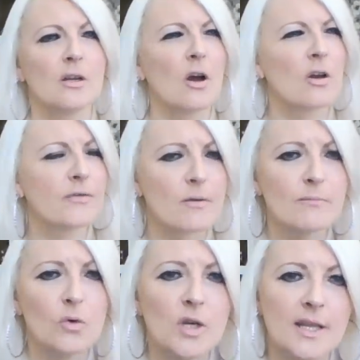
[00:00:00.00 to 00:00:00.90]
all of your
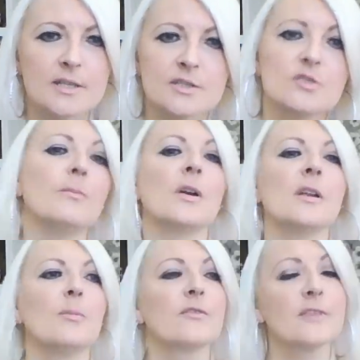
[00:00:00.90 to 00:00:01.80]
money into somebody,
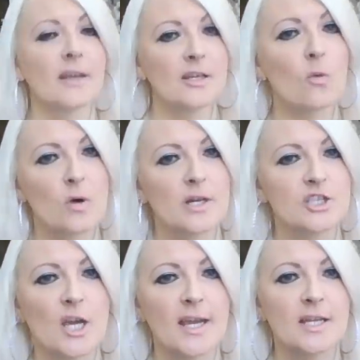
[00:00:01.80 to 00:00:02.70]
but if they don't want
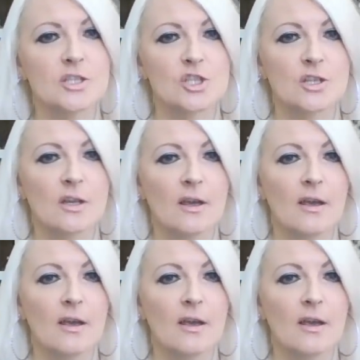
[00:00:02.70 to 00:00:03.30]
to change,